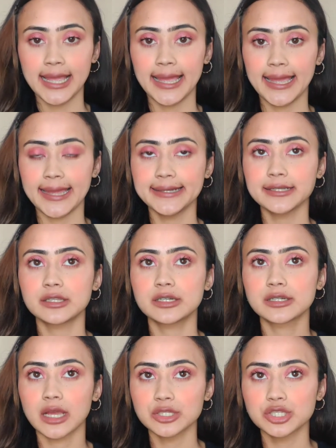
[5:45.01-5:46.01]
And the
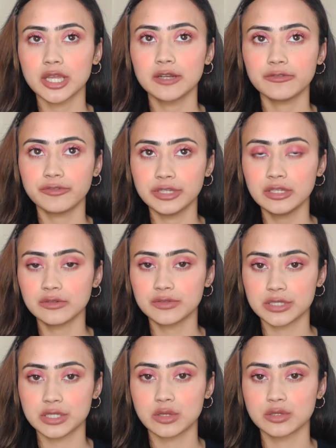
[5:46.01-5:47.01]
touch and feel of
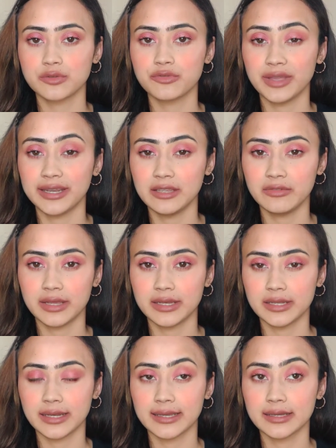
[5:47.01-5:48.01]
this is also very
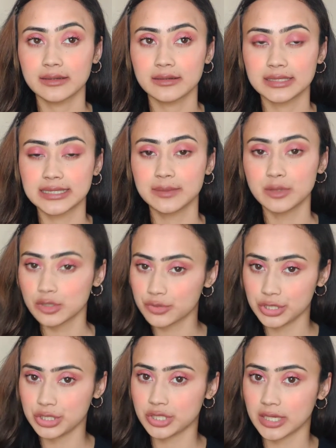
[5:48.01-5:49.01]
like similar
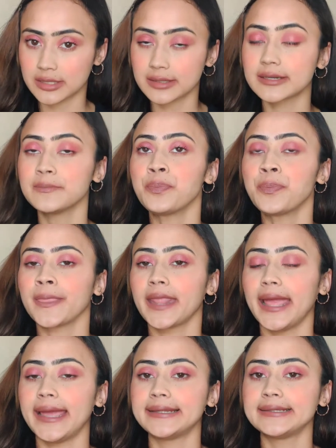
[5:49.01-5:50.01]
to each other,
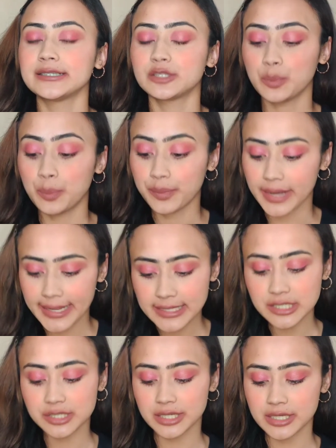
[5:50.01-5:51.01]
and the
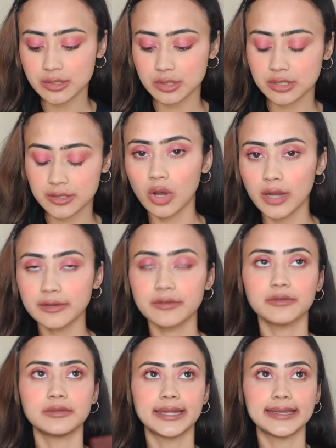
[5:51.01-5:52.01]
price range is not
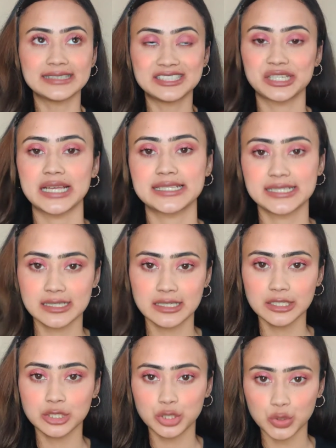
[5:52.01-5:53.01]
like
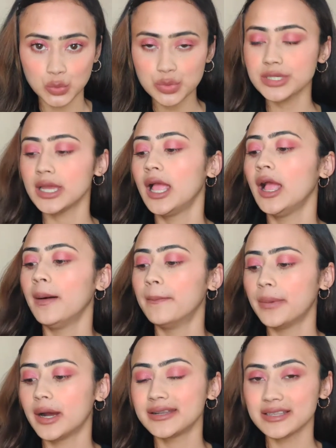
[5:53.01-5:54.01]
drastically huge,
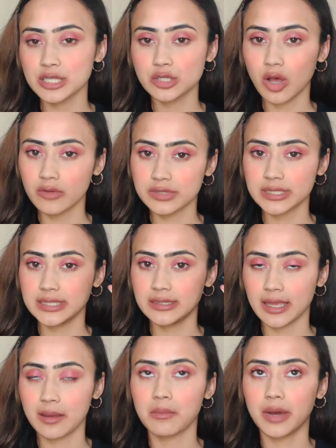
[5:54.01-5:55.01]
but this is obviously
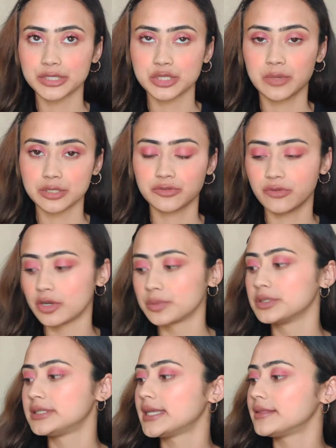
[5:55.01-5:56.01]
like much
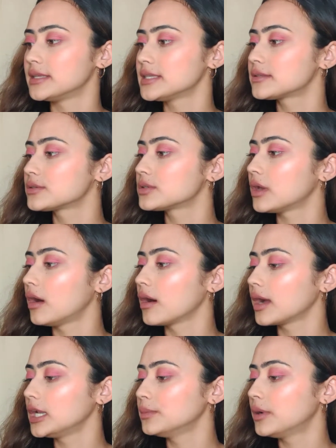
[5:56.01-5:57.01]
affordable than this
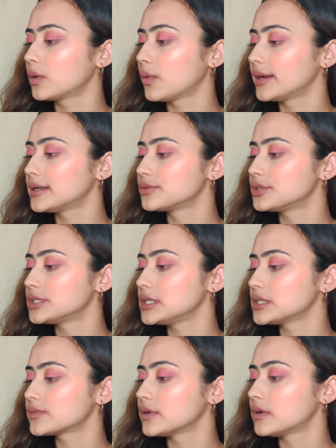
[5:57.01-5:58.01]
Colorbar one
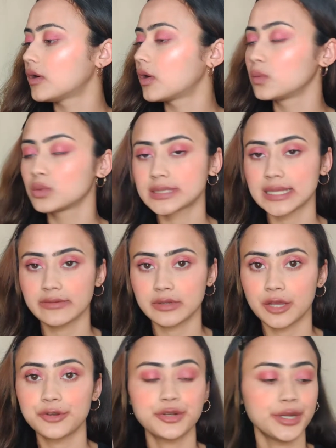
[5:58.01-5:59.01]
retails for almost
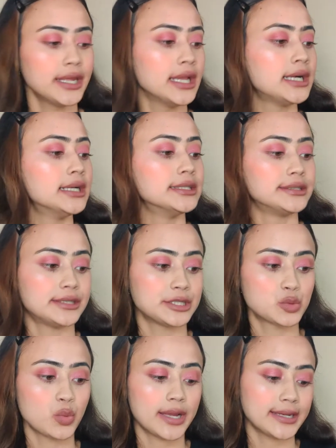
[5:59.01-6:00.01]
700.
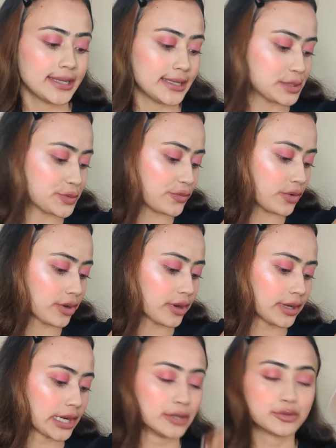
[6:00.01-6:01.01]
This one is for
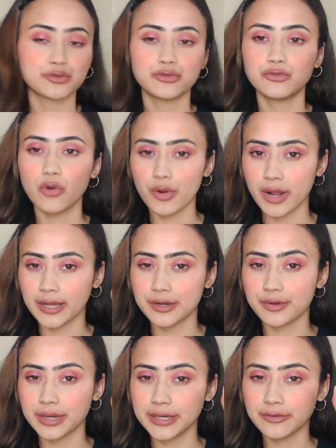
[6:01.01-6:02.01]
around
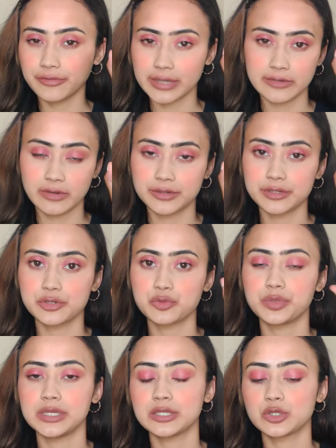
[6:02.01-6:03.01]
400-500
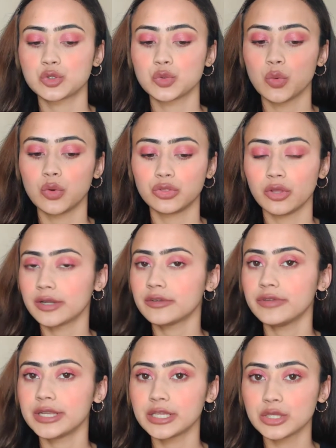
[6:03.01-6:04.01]
rupees, so not a
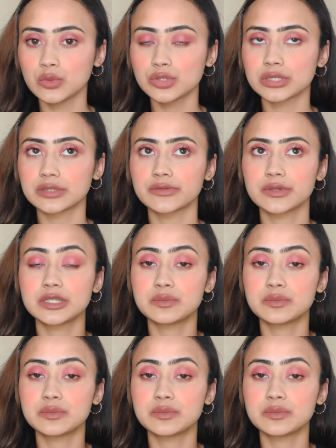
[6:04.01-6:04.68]
very huge difference.